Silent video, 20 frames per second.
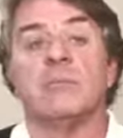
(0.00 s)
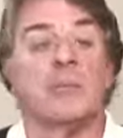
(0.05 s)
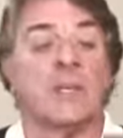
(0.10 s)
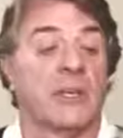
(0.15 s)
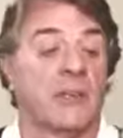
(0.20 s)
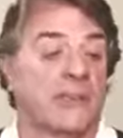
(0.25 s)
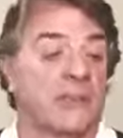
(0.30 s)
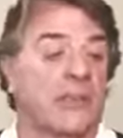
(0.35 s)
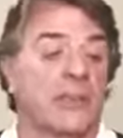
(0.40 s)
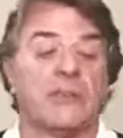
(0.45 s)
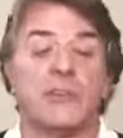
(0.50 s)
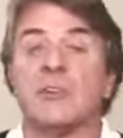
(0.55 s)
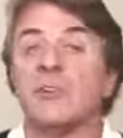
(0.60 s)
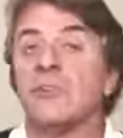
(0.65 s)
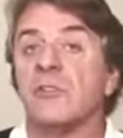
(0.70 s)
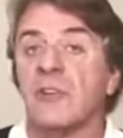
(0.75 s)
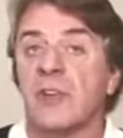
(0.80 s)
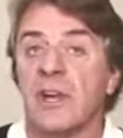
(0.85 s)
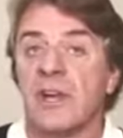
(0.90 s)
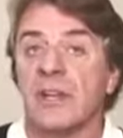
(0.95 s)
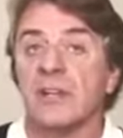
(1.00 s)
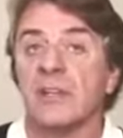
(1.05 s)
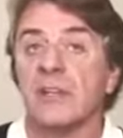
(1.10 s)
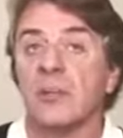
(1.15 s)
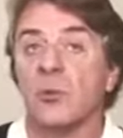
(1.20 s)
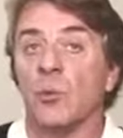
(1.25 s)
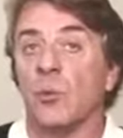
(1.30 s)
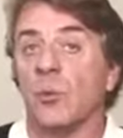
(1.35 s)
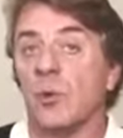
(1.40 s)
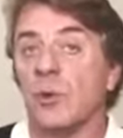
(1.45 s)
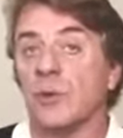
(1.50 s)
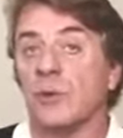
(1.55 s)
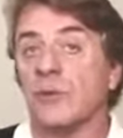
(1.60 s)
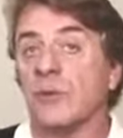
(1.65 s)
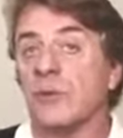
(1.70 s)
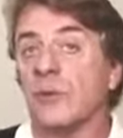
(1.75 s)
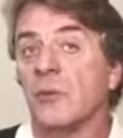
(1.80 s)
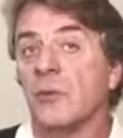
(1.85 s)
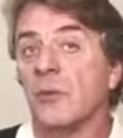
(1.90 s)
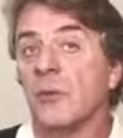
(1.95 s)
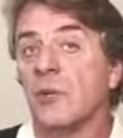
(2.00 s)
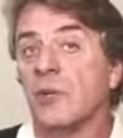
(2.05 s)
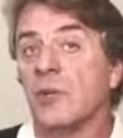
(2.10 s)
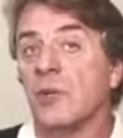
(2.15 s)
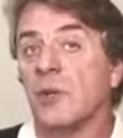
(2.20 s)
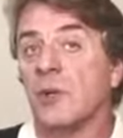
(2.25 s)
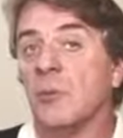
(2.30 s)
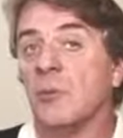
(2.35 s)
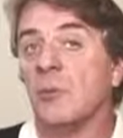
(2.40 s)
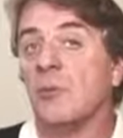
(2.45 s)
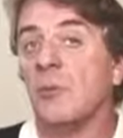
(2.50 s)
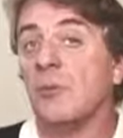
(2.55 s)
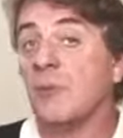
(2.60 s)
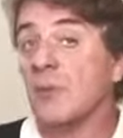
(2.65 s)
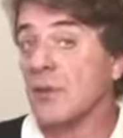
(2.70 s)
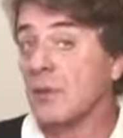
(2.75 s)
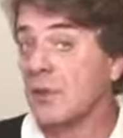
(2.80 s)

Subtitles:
Yes, that's exactly what is going to become